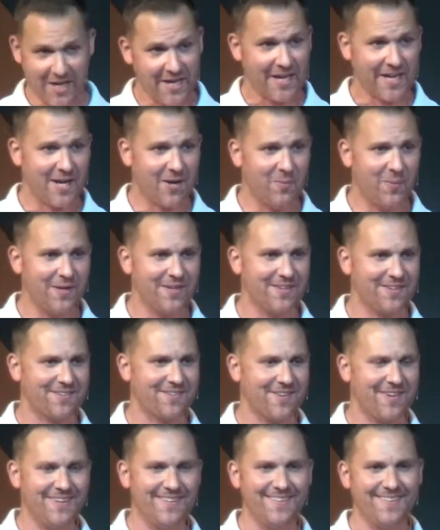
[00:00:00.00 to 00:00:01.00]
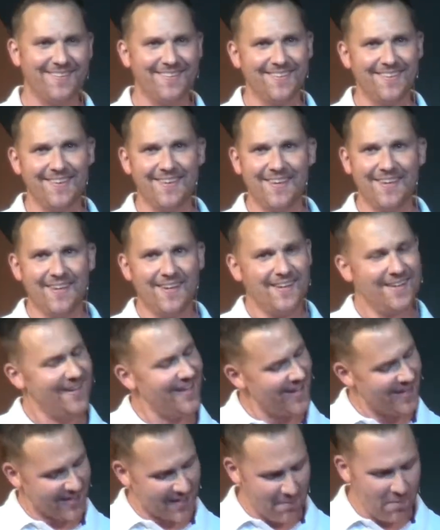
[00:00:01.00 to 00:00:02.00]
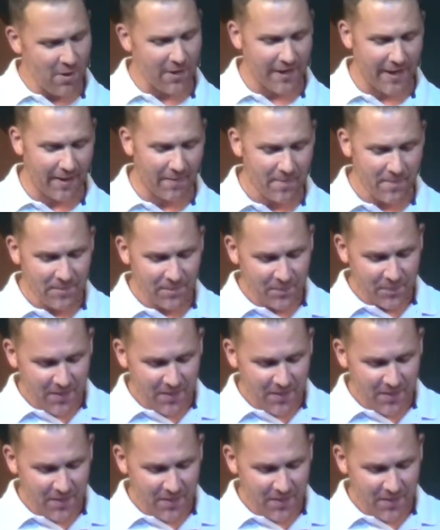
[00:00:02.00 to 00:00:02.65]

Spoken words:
Can I get a witness, right? Yeah, come on now.